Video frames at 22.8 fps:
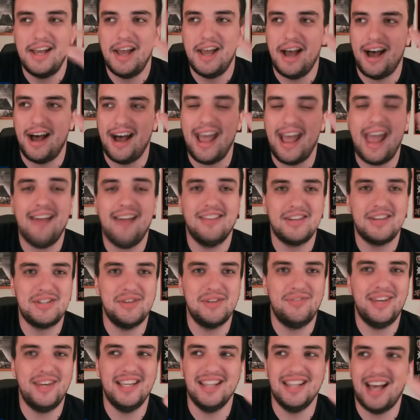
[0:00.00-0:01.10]
Alex
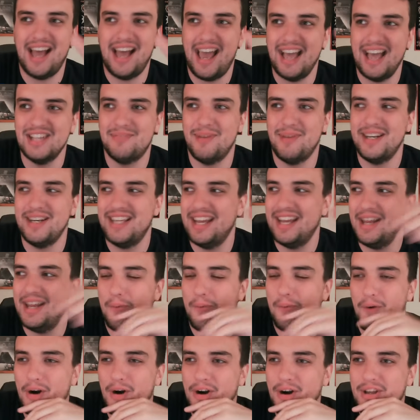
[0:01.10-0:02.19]
Avila has been getting
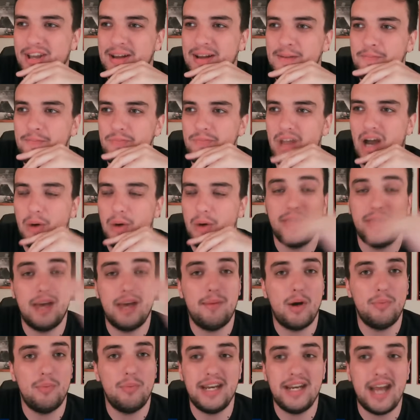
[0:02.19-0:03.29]
work with
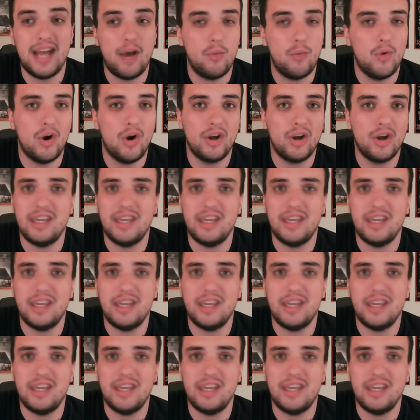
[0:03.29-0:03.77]
MLB Network.